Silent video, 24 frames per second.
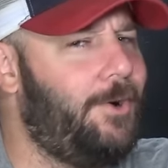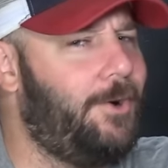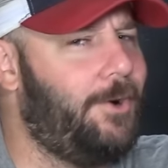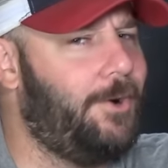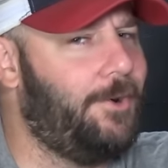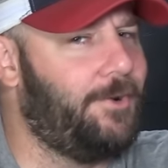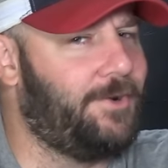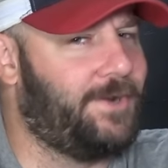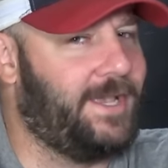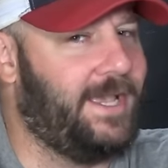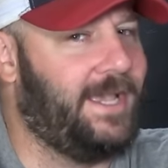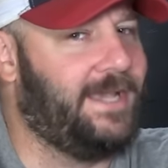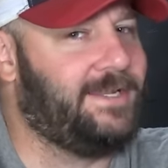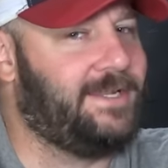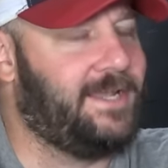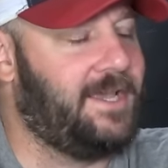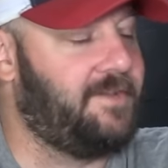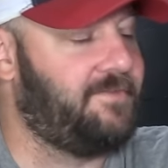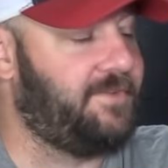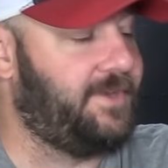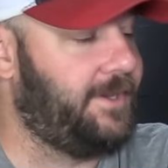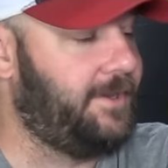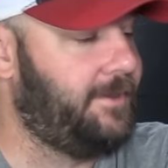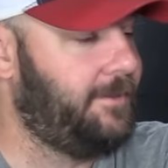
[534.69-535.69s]
Okay,
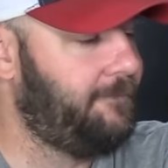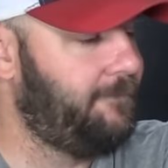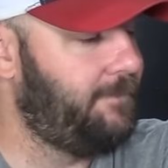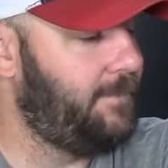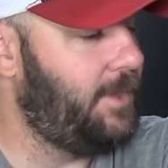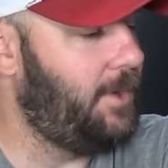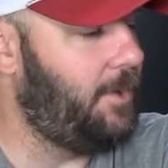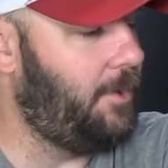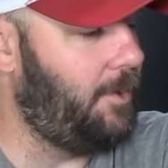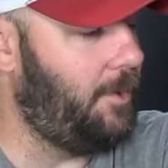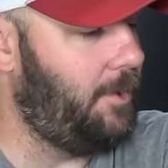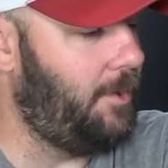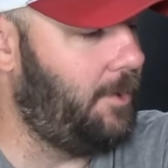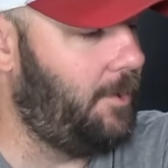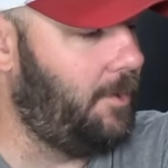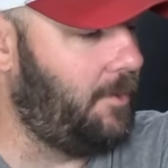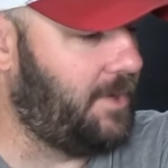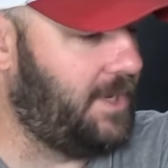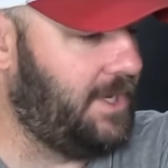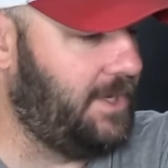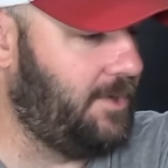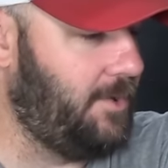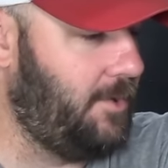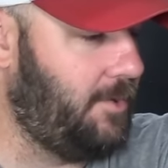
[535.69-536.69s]
Davey.
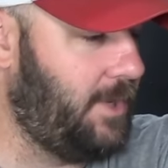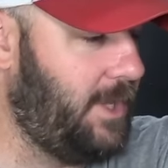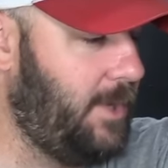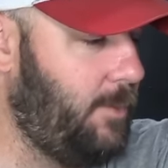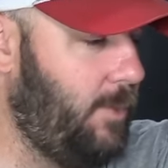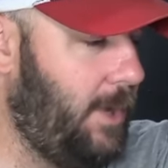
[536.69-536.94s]
Okie dokie.